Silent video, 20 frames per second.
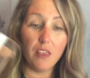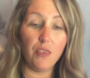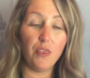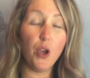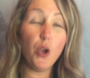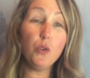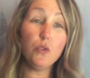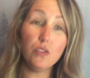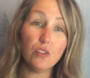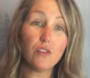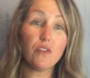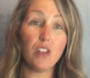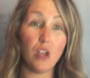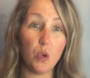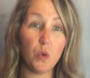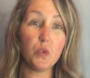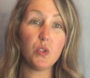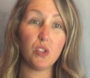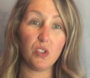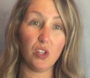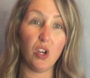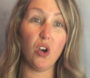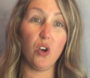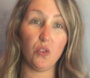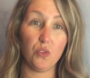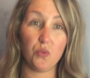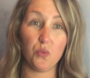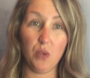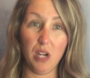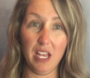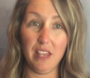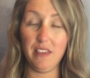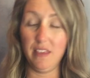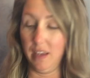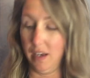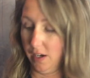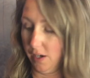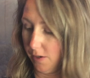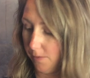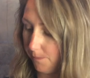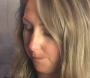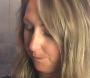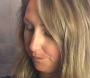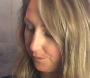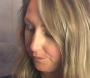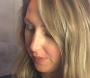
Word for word: those are those thoughts right there.